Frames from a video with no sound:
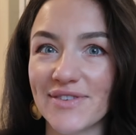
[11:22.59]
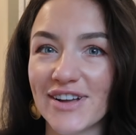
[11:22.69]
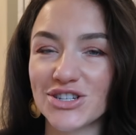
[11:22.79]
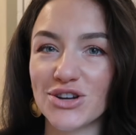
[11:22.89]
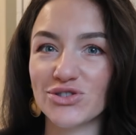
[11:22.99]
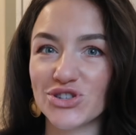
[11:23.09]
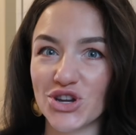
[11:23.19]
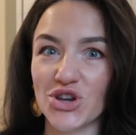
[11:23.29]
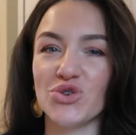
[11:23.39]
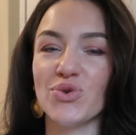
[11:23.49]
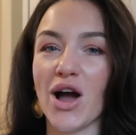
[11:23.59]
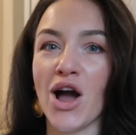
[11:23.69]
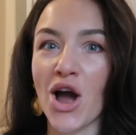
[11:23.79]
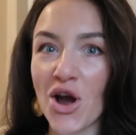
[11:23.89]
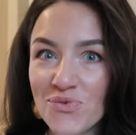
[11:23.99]
I've actually got 2
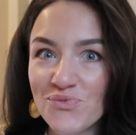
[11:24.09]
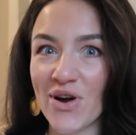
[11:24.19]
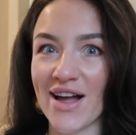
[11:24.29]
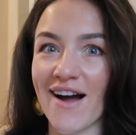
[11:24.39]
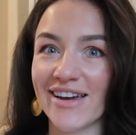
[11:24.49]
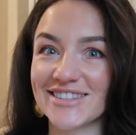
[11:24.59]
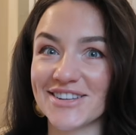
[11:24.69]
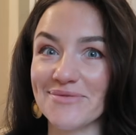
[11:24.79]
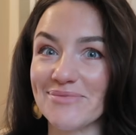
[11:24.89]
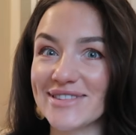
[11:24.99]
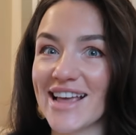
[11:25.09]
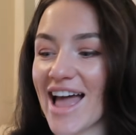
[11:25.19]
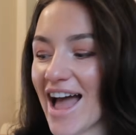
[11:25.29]
homeware items,